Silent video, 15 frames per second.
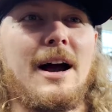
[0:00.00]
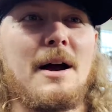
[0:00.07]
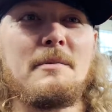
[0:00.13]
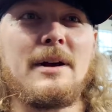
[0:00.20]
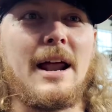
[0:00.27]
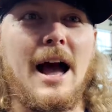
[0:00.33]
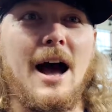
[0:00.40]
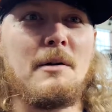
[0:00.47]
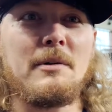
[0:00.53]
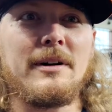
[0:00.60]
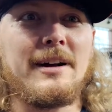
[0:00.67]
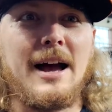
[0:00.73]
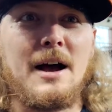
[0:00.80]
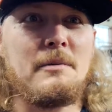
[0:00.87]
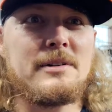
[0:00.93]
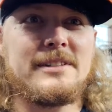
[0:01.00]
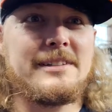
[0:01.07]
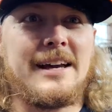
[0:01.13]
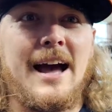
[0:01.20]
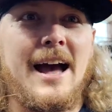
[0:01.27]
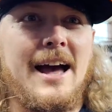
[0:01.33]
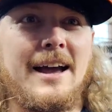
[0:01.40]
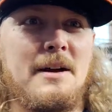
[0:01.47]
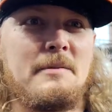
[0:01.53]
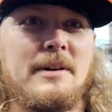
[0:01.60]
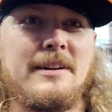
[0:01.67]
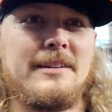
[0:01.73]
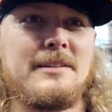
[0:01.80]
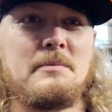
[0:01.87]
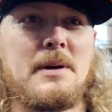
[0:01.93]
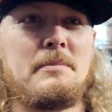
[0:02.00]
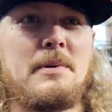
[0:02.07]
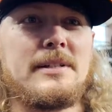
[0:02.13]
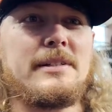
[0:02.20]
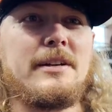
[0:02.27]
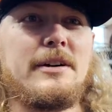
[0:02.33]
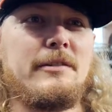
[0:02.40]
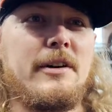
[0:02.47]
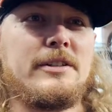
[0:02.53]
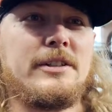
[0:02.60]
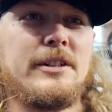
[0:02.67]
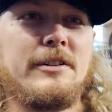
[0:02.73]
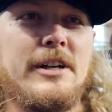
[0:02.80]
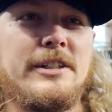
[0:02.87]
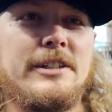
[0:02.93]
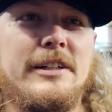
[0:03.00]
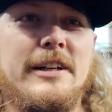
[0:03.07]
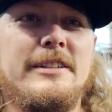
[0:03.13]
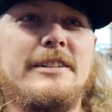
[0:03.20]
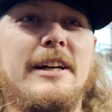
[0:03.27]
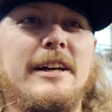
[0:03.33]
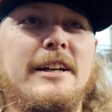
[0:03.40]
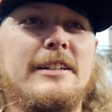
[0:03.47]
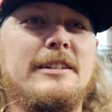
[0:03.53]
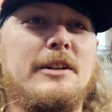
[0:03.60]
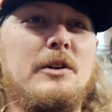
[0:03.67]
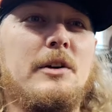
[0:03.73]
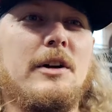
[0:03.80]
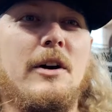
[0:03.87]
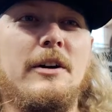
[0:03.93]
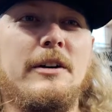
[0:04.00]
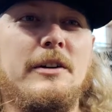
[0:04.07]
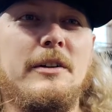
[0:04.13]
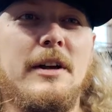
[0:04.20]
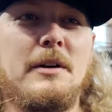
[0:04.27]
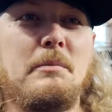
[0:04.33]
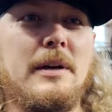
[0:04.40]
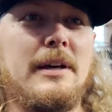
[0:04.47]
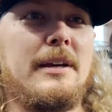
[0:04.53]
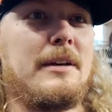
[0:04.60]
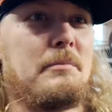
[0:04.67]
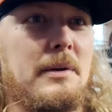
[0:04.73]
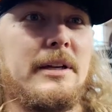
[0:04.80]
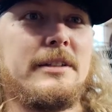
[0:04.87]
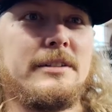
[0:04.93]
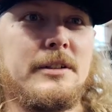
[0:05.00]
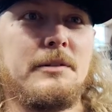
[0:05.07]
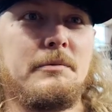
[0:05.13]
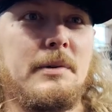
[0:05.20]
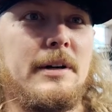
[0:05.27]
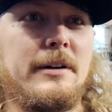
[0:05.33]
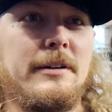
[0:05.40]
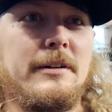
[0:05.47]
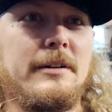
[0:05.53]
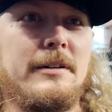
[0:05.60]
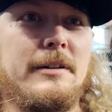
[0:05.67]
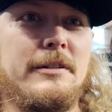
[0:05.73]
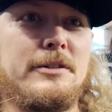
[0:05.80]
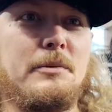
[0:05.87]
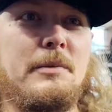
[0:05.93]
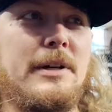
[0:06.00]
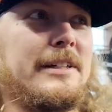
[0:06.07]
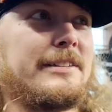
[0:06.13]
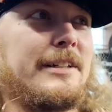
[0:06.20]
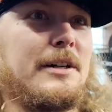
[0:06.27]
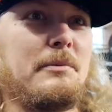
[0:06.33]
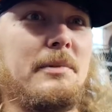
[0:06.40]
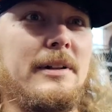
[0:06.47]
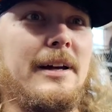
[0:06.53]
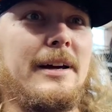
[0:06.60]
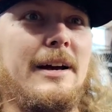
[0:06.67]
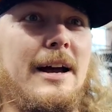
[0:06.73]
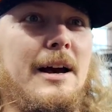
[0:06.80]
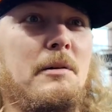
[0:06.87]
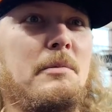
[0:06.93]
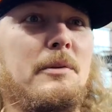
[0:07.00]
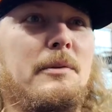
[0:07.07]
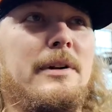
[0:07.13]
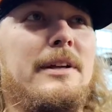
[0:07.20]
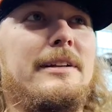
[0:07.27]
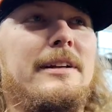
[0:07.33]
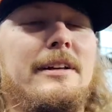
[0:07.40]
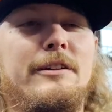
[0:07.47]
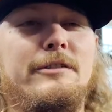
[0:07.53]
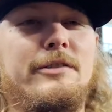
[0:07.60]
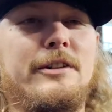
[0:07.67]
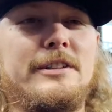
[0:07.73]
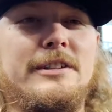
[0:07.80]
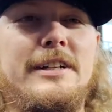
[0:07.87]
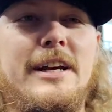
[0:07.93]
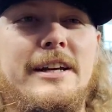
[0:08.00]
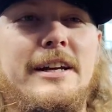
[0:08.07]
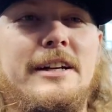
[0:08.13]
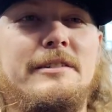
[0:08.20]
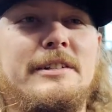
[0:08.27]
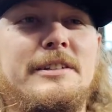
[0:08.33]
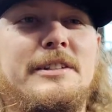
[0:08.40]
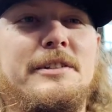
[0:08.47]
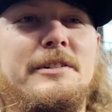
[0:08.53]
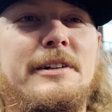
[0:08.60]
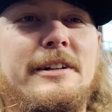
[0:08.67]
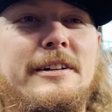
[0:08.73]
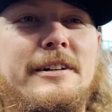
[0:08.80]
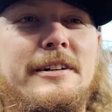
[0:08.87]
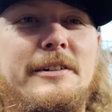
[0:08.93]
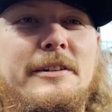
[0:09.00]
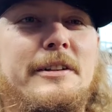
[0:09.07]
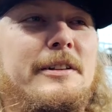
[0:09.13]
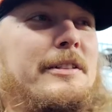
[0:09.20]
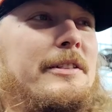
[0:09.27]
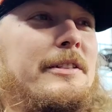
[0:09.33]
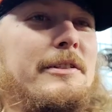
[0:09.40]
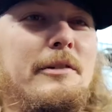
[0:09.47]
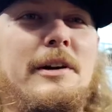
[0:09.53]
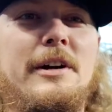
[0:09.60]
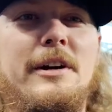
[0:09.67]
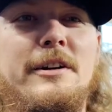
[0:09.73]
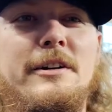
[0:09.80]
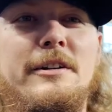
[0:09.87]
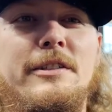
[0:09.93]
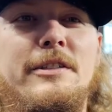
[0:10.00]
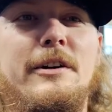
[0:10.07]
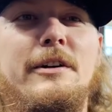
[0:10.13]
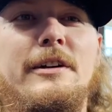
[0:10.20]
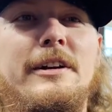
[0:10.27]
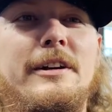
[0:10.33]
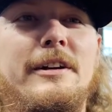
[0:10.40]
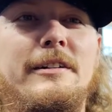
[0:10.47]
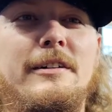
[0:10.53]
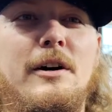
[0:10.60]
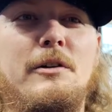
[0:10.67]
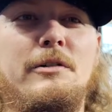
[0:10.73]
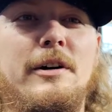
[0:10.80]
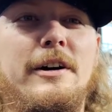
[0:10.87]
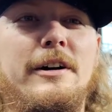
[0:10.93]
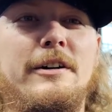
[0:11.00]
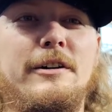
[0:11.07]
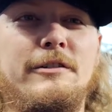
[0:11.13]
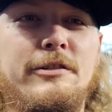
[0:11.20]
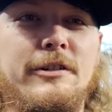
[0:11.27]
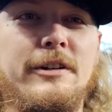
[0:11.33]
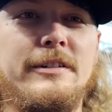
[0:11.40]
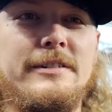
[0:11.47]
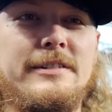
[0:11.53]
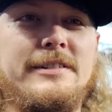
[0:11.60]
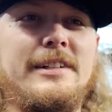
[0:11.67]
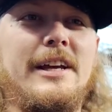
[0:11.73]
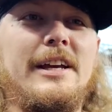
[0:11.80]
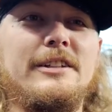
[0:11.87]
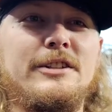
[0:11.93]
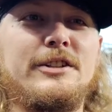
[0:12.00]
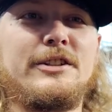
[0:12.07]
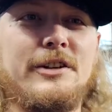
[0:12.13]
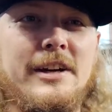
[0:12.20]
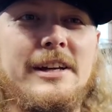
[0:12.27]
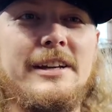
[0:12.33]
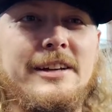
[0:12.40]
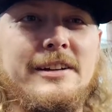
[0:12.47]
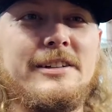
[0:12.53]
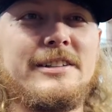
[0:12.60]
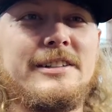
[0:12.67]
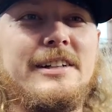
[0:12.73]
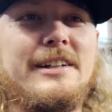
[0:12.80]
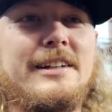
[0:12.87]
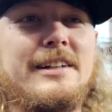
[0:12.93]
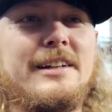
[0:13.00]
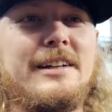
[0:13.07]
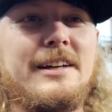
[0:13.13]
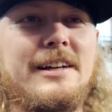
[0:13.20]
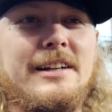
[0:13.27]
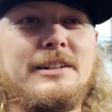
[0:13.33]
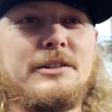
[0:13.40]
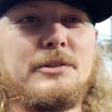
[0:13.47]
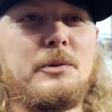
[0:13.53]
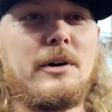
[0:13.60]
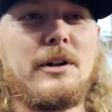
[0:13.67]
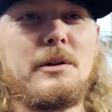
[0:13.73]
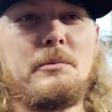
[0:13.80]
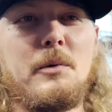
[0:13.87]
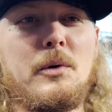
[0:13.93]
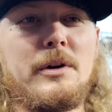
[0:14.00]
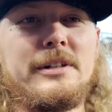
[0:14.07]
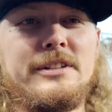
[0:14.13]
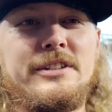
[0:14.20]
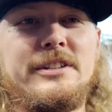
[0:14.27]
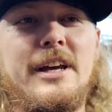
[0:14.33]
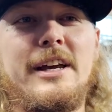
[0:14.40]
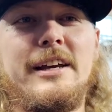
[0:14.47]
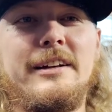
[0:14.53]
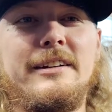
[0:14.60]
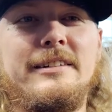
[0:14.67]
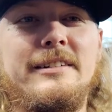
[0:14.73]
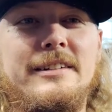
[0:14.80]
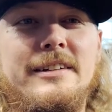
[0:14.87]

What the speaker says: I mean, Albert. Albert's the guy. I mean, the best hitter of our generation. And it's there like, and it's like you can argue, like, Miggy. Miggy's been a tremendous hitter. But, like, Albert, what he did the first decade of his career, going 330 and over 100 for 10 straight years, is one of the more insane